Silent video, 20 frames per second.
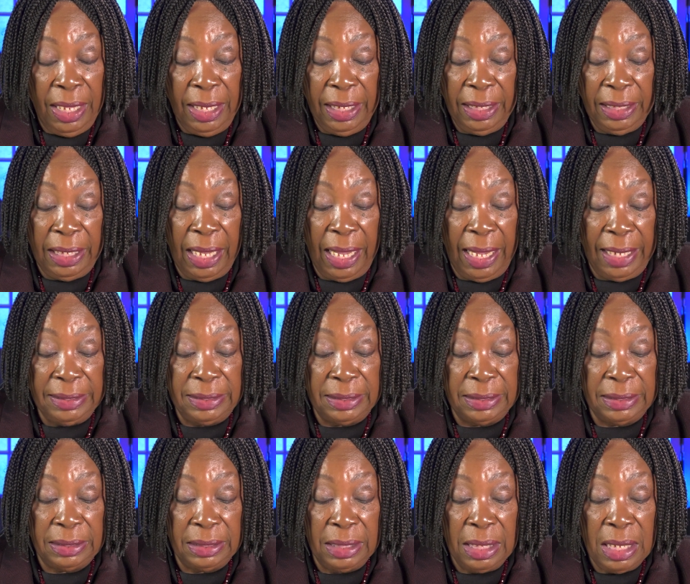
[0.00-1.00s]
In
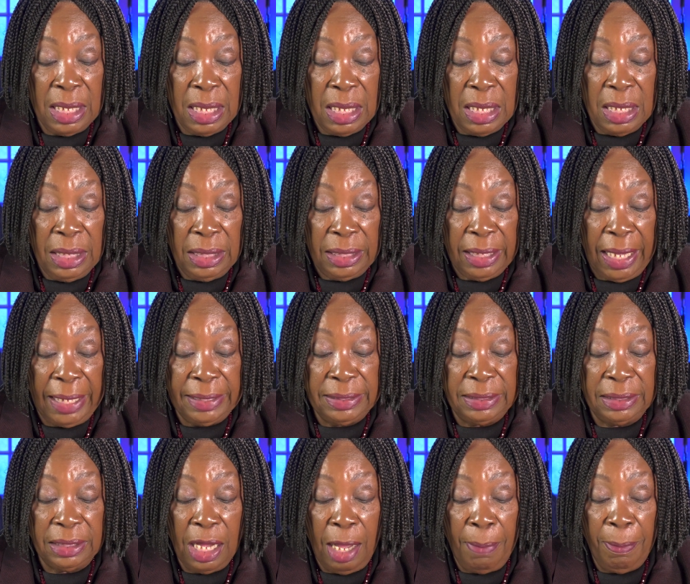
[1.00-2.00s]
case
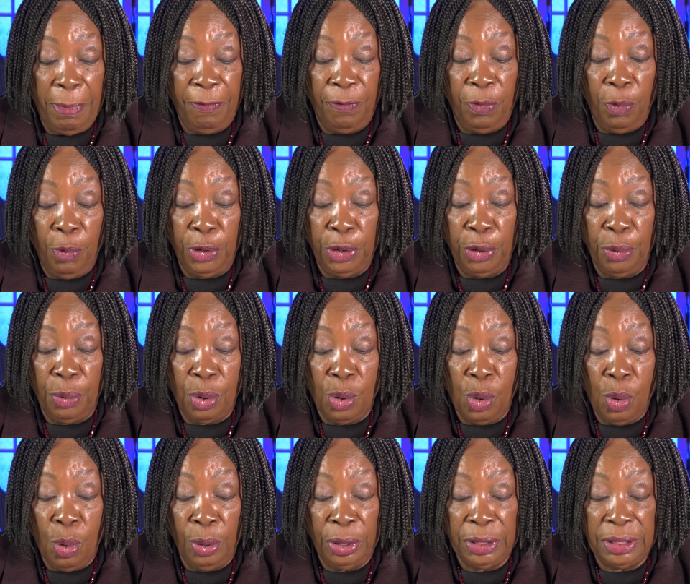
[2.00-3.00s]
come before your
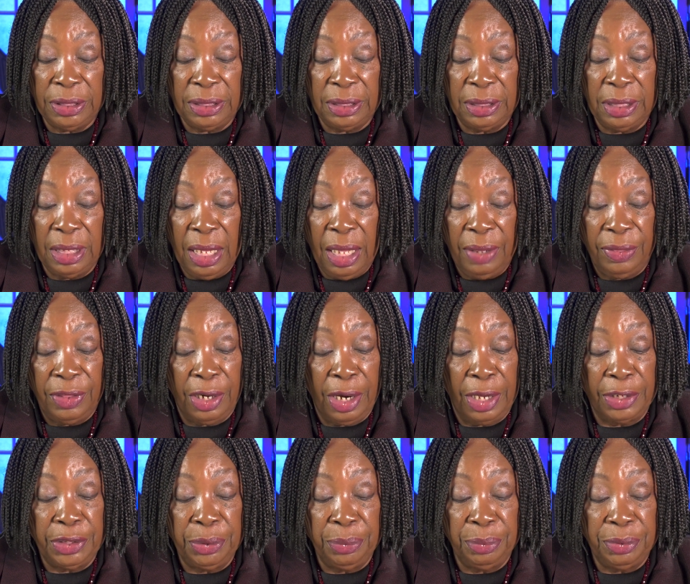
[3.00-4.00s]
courts that
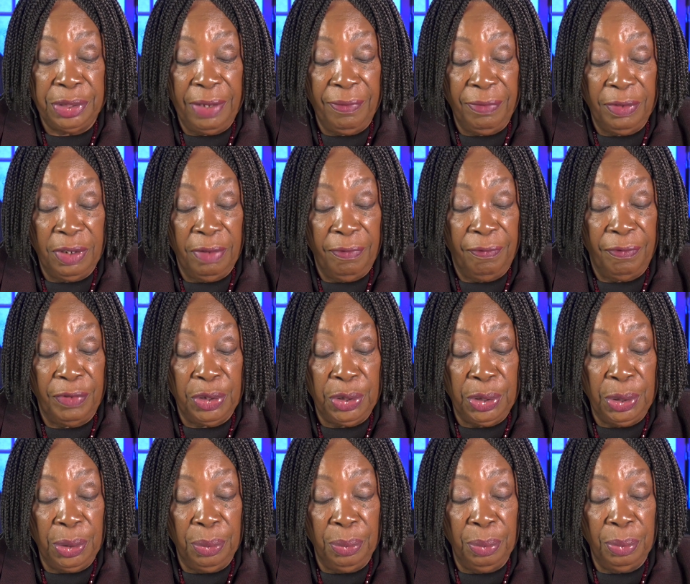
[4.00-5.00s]
are too difficult for
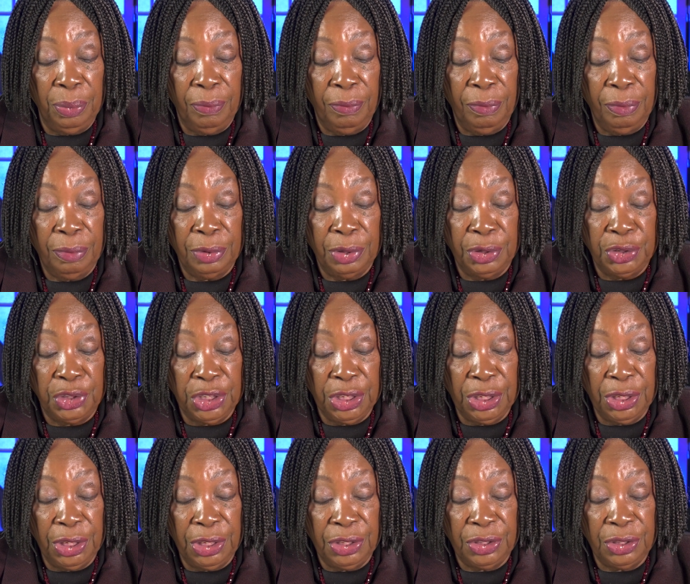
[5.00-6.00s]
you to
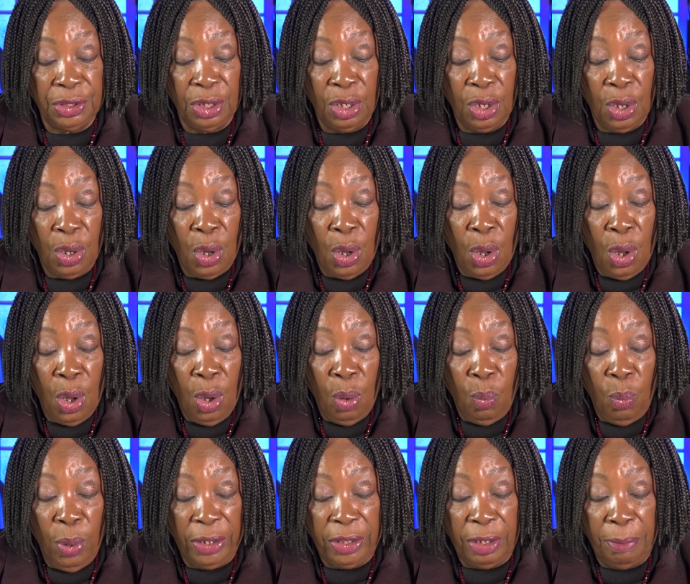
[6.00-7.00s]
judge,
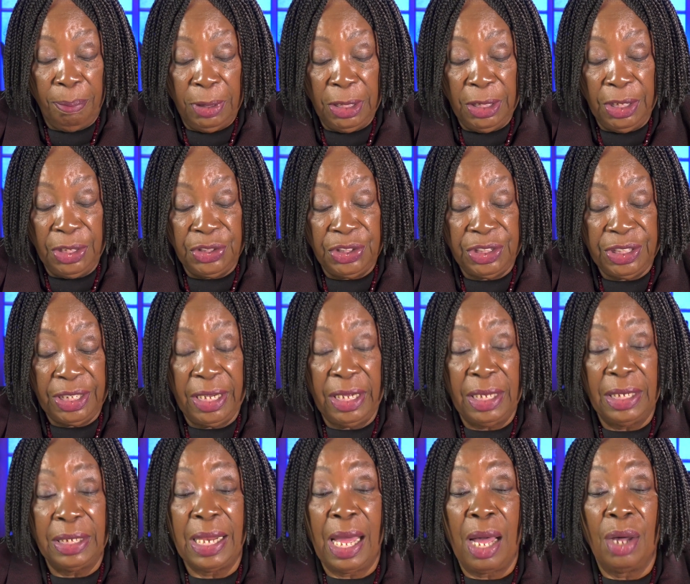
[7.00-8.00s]
whether
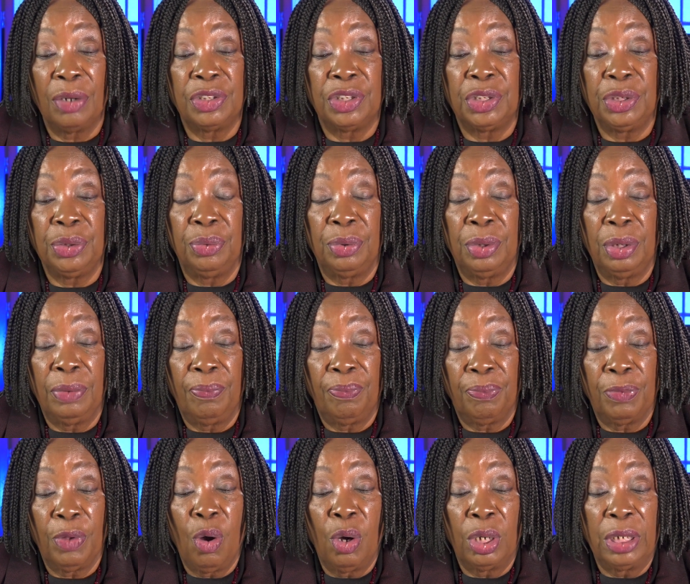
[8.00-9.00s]
bloodshed, lawsuit,
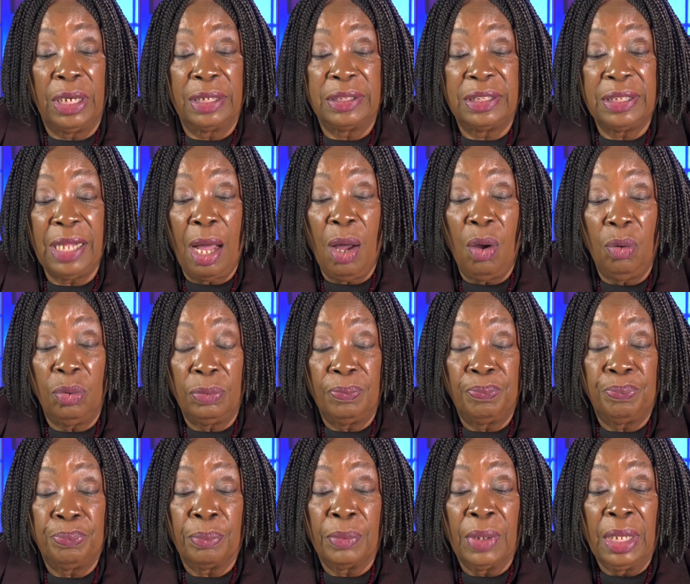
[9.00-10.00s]
or an assault,
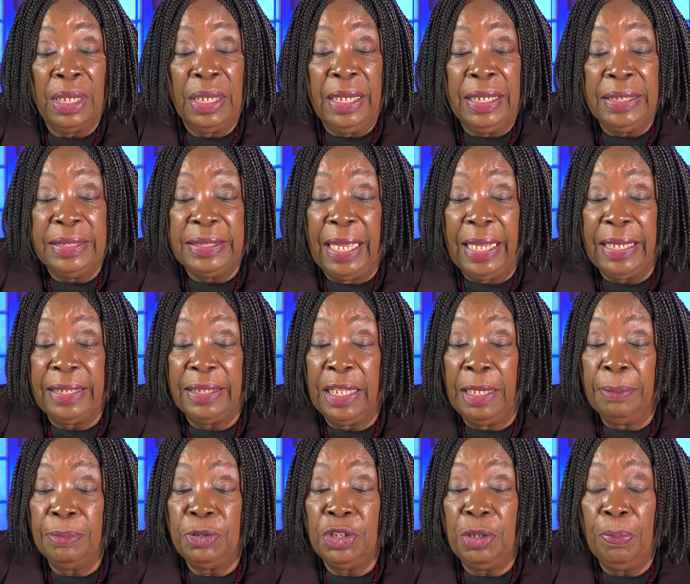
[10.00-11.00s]
take
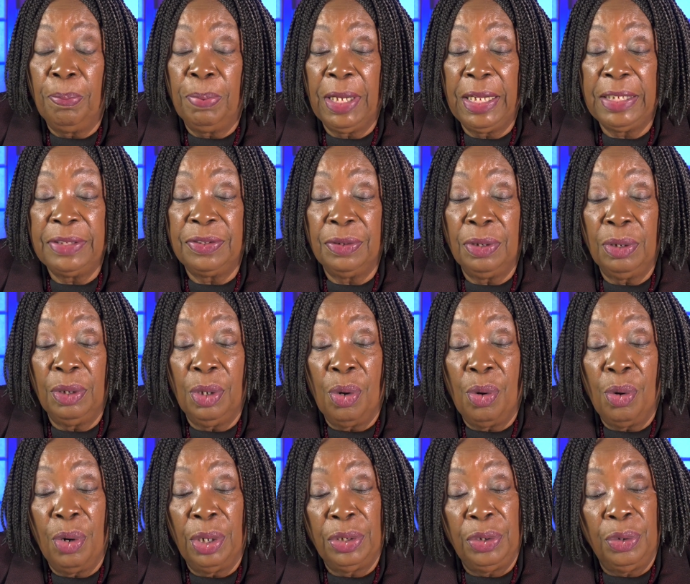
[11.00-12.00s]
them to the place of the
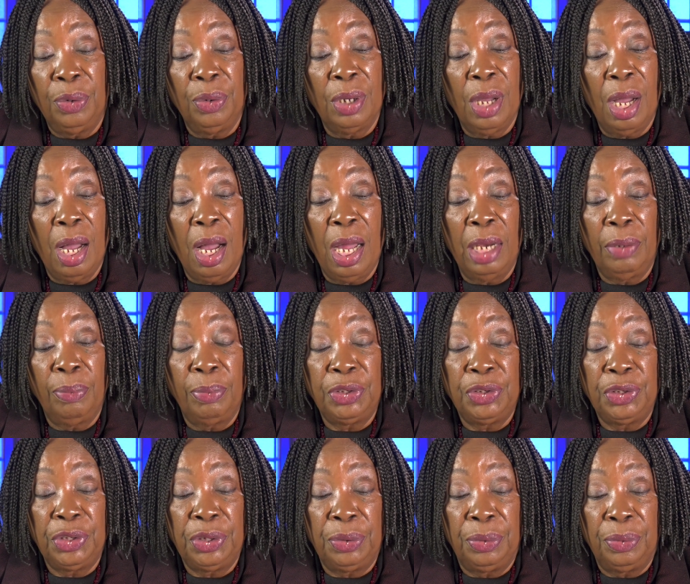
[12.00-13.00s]
Lord your God would
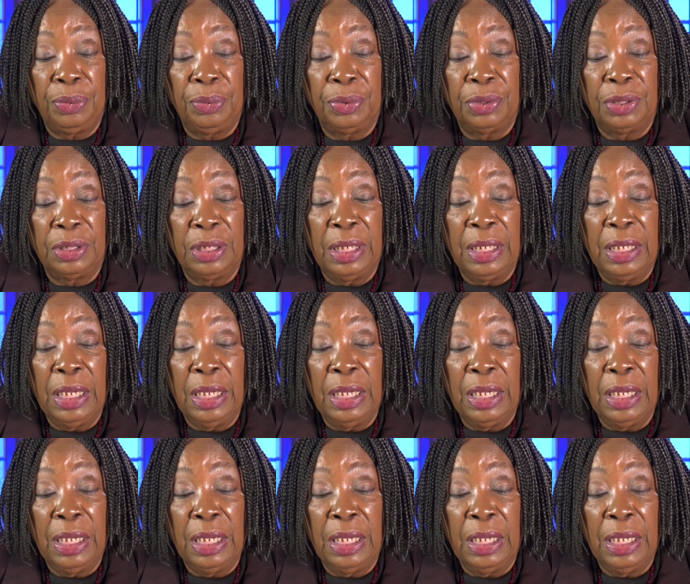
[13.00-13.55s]
choose.